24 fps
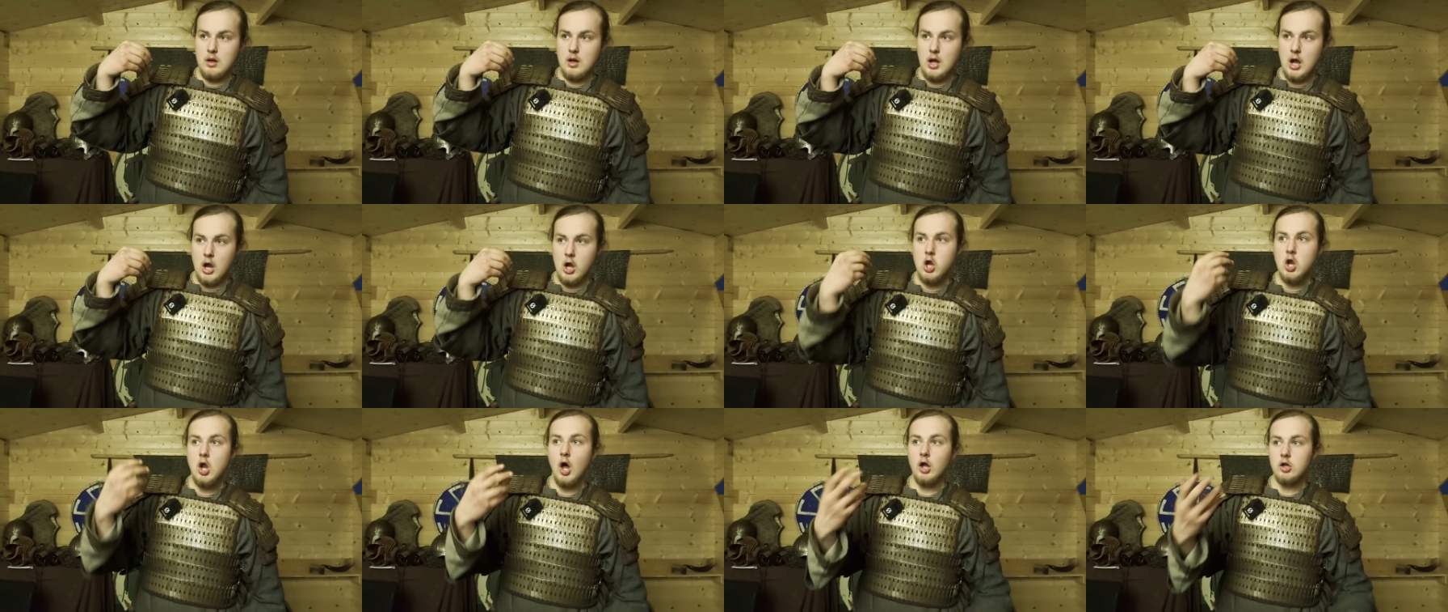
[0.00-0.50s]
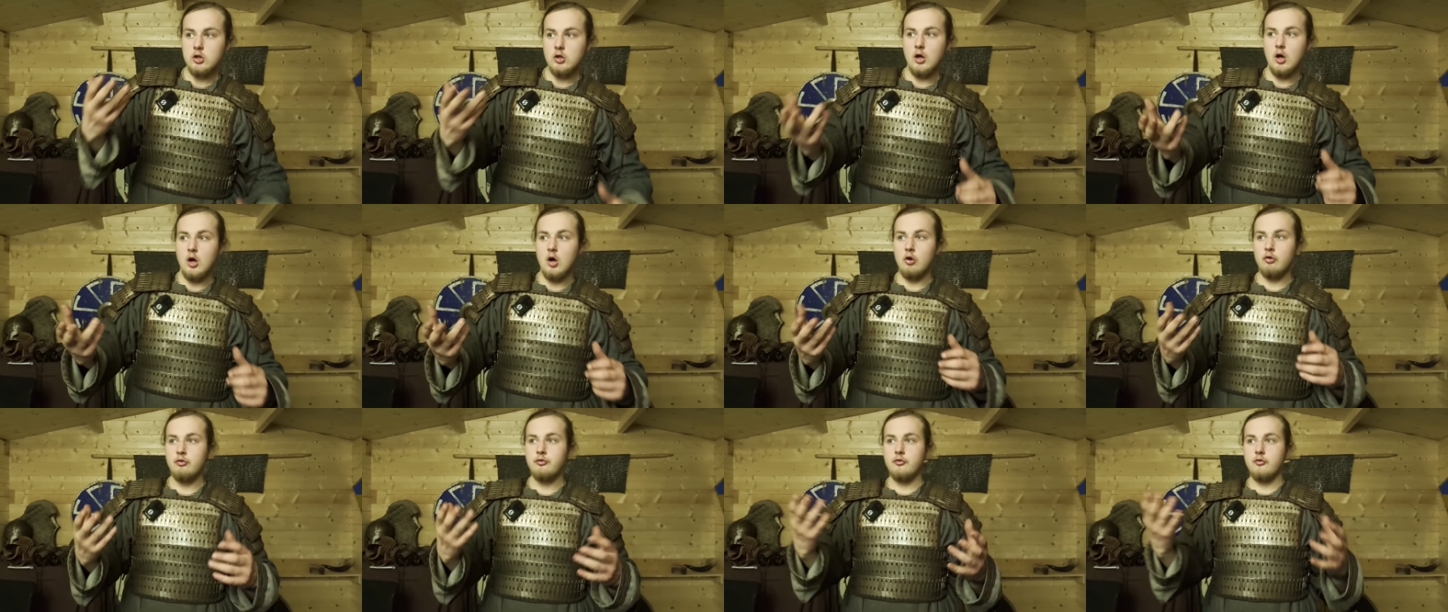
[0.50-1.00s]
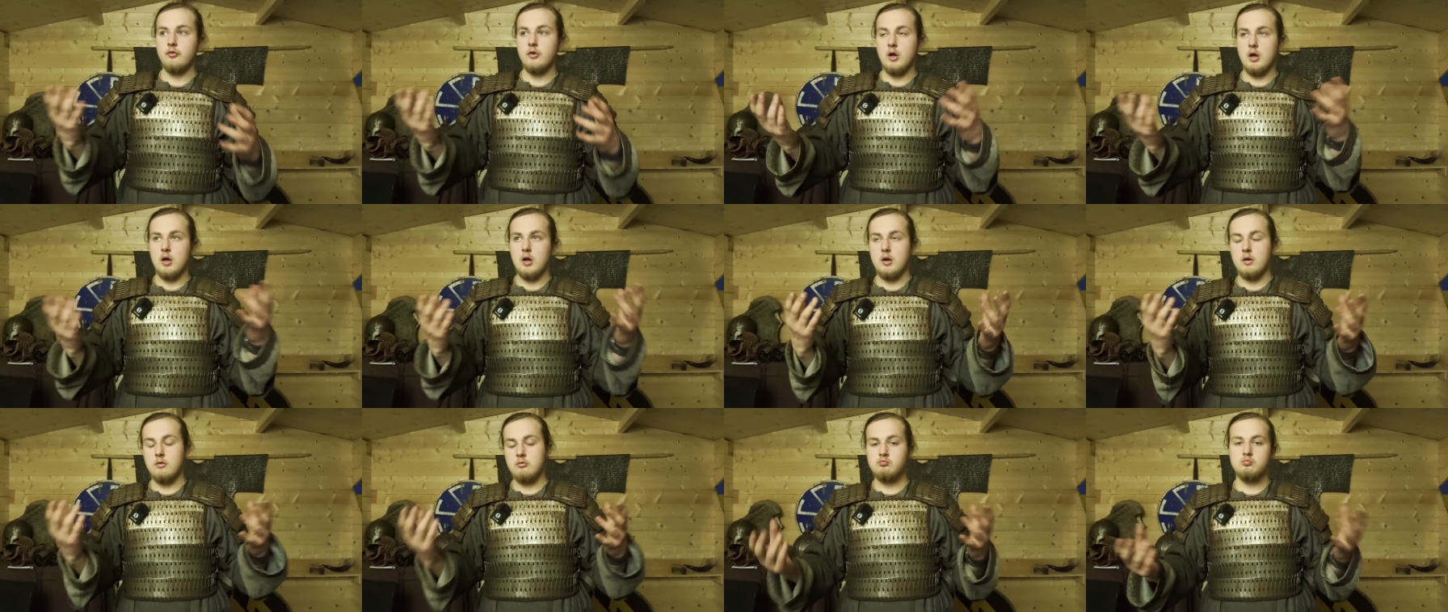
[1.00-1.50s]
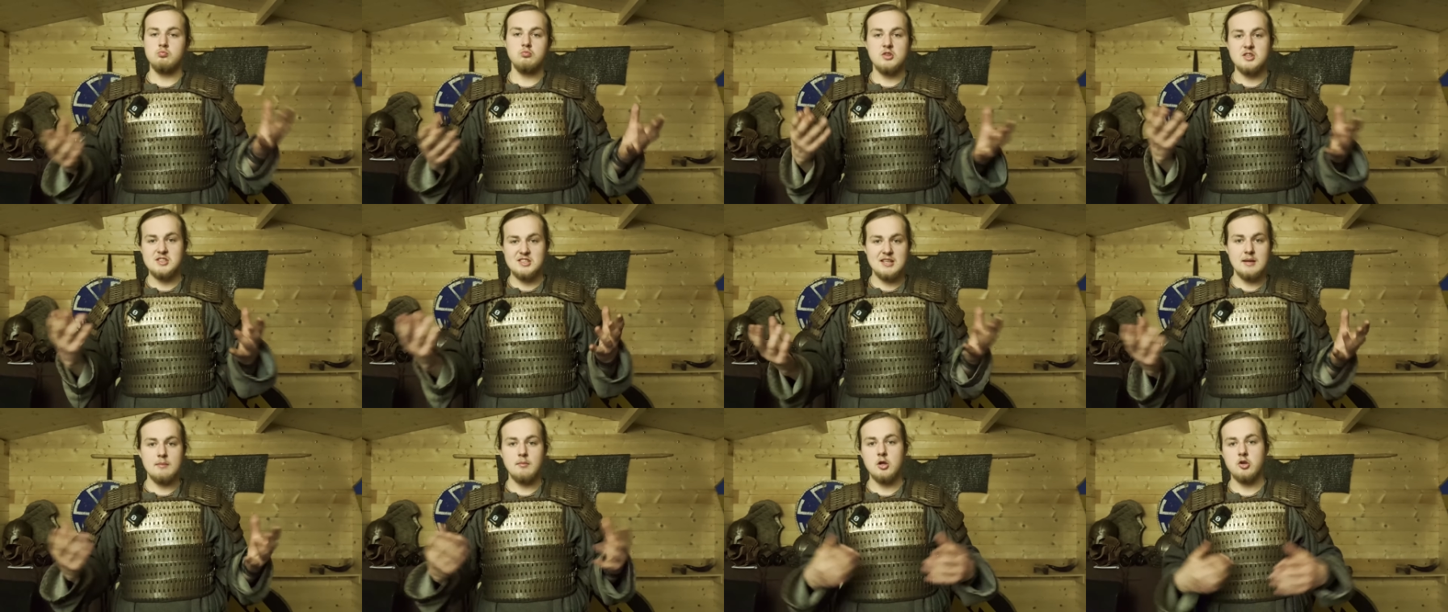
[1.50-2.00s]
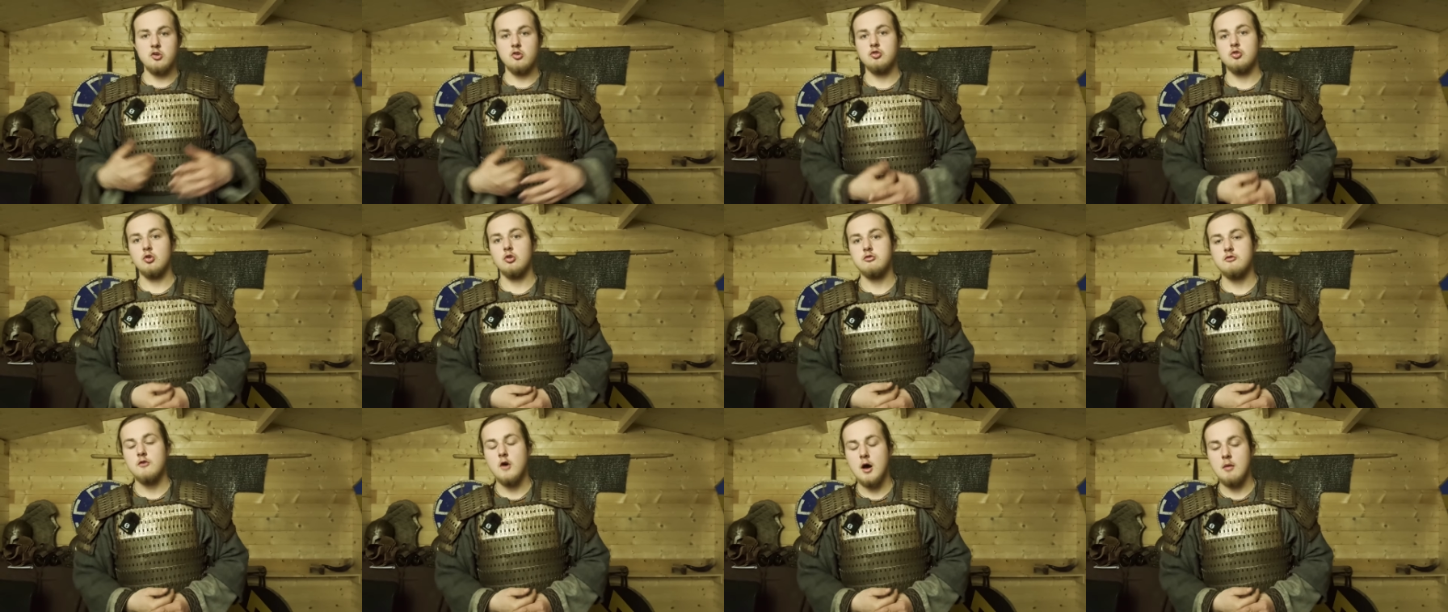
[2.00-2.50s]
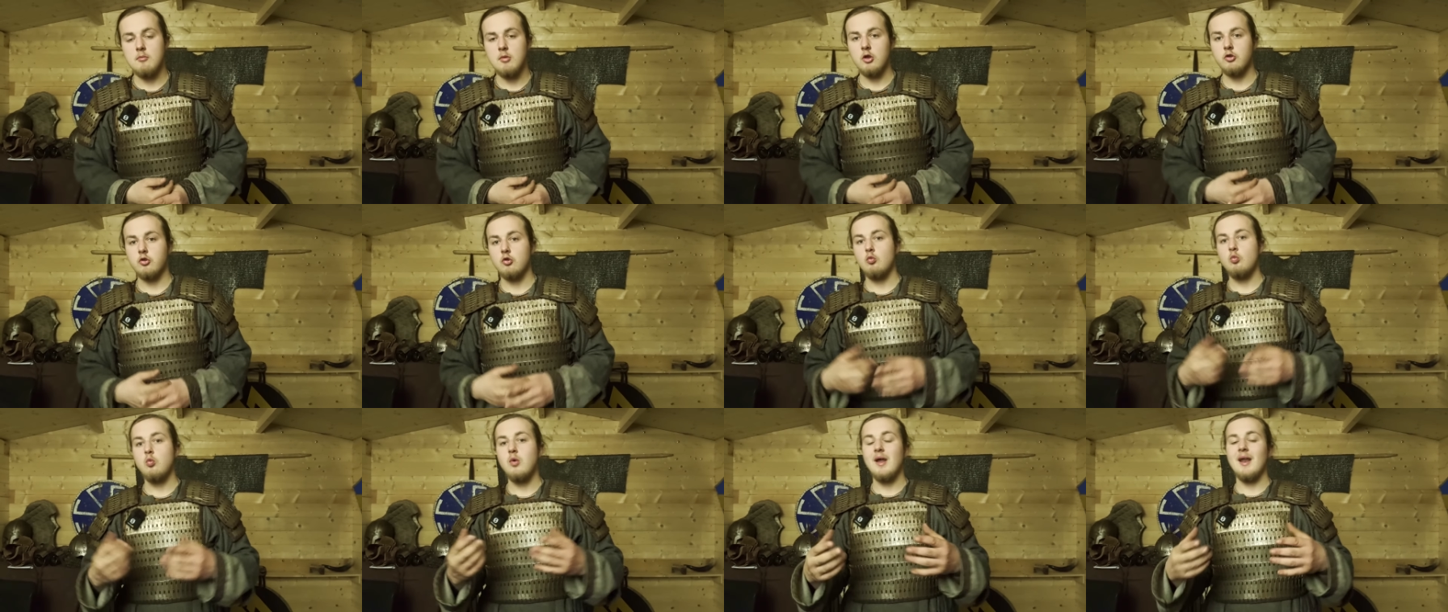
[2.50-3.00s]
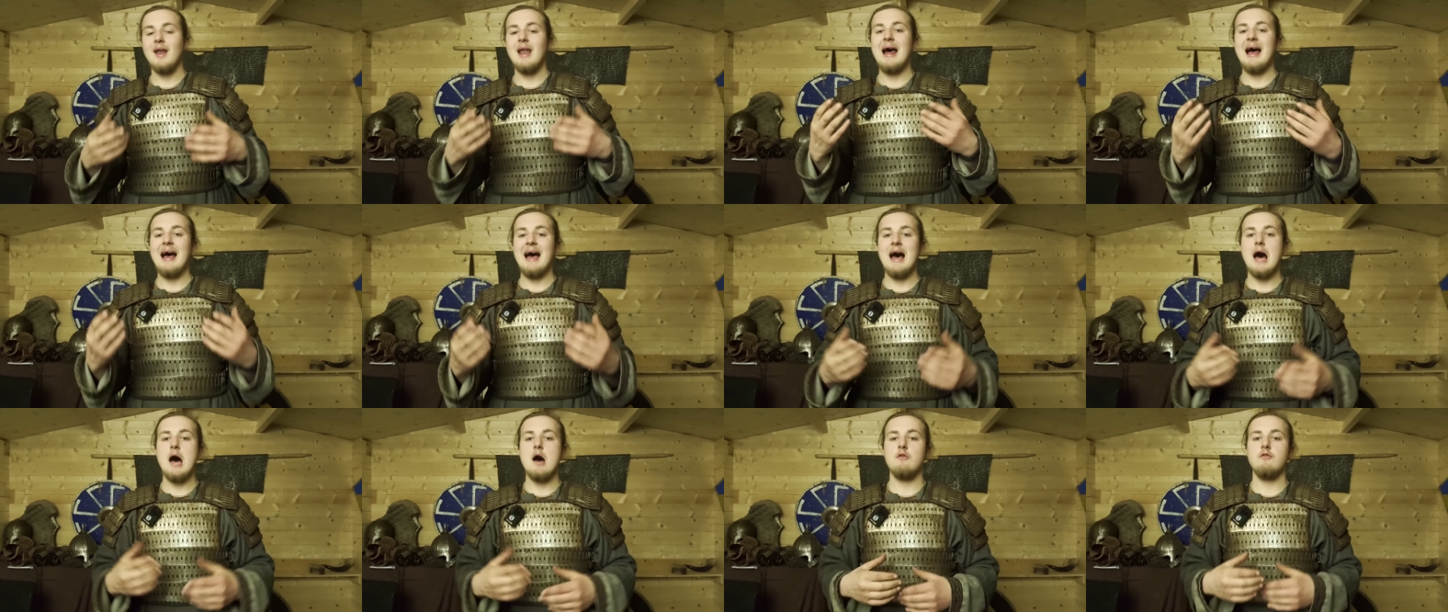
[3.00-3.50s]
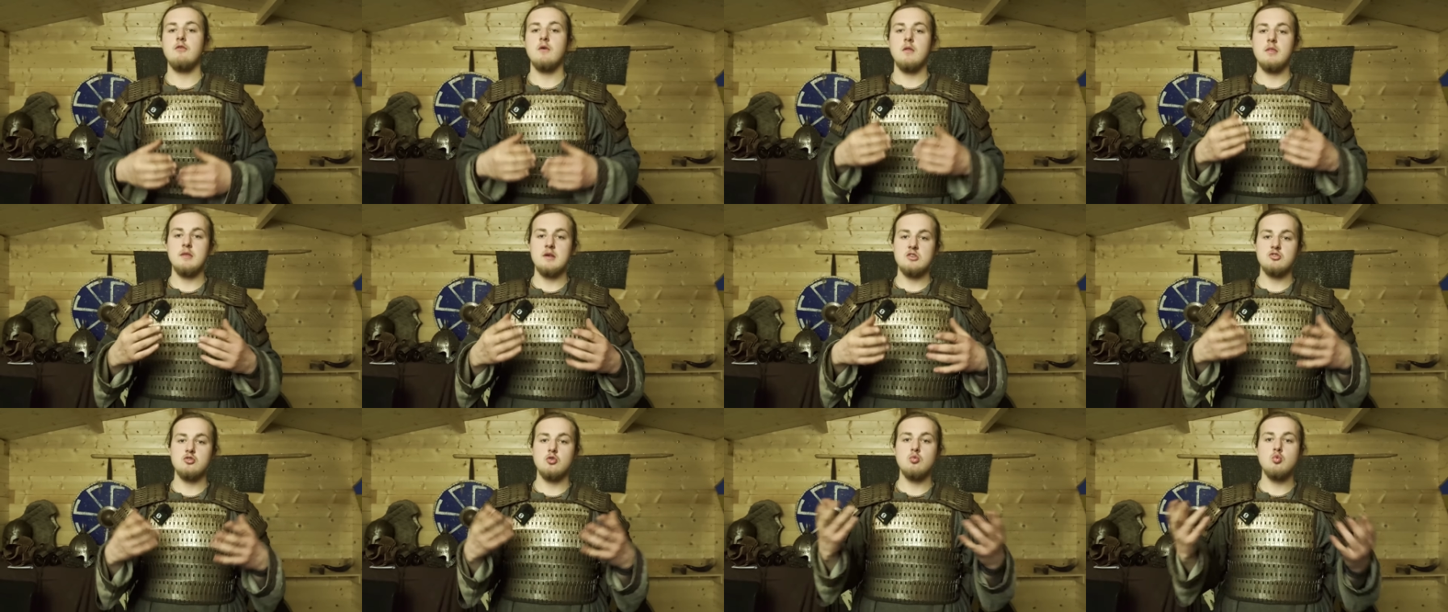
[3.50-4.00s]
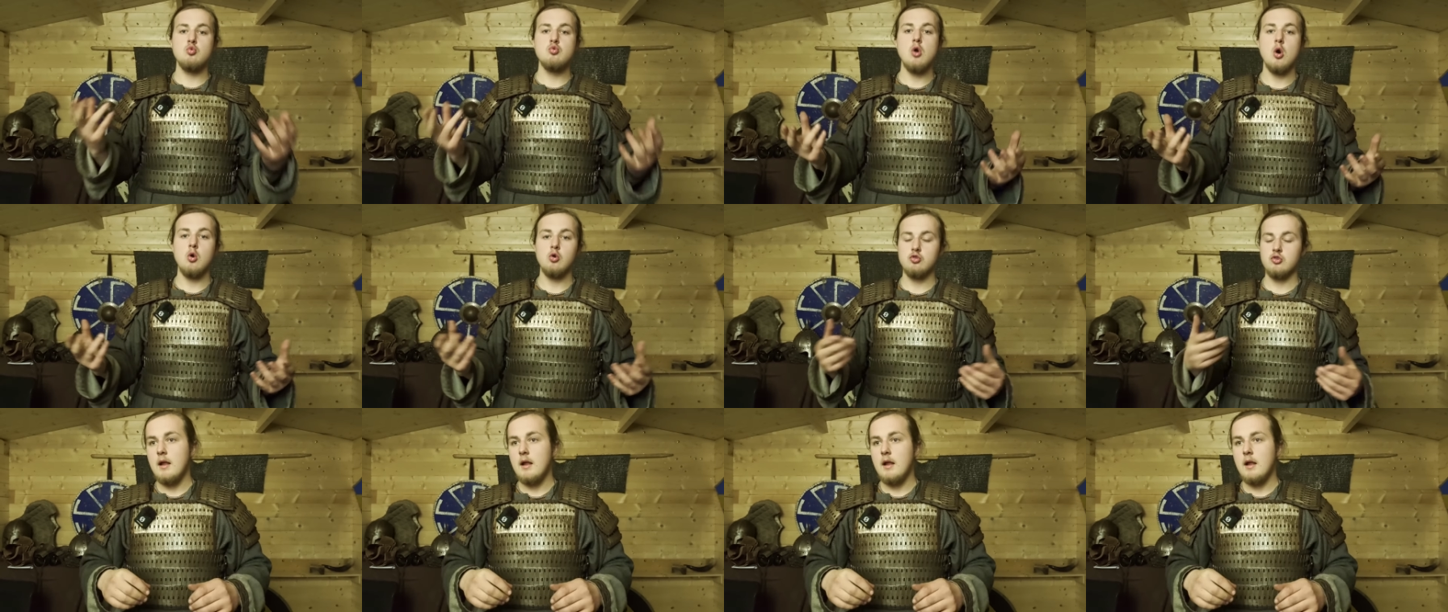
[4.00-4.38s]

a lot of similar sorts of armors will have these rows.